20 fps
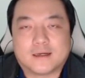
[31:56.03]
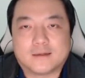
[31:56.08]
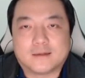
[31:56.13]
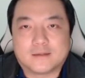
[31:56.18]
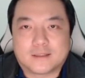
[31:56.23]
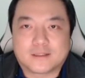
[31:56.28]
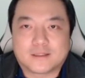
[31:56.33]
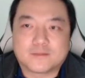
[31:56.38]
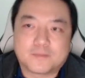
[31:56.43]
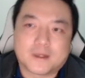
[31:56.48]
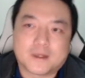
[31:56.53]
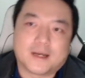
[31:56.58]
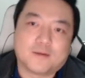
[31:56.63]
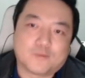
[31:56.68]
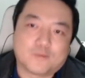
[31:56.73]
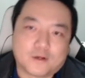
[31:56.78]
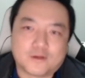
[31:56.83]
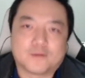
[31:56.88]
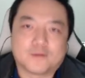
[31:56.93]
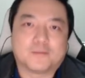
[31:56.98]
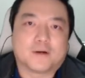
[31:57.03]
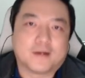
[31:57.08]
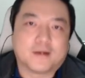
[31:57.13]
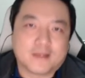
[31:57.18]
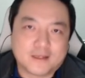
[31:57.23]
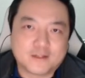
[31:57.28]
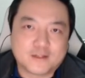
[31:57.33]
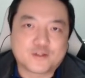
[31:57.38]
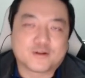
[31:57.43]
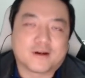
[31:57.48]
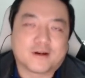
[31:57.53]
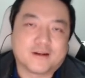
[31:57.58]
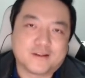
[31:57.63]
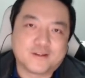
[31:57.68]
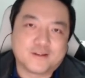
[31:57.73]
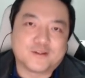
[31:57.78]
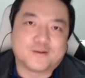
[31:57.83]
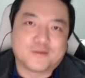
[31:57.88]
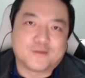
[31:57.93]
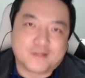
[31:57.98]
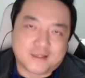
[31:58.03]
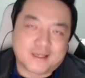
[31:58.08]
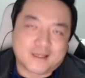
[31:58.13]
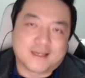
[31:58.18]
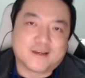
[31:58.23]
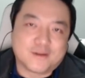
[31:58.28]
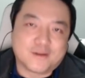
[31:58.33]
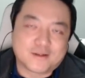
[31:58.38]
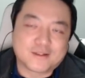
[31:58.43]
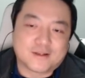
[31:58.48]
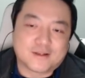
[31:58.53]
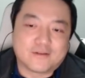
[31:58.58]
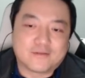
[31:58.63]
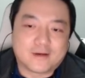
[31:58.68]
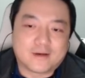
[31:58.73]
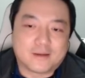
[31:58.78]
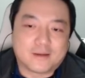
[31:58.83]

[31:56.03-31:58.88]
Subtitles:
despite what your body is trying to do to gear yourself up.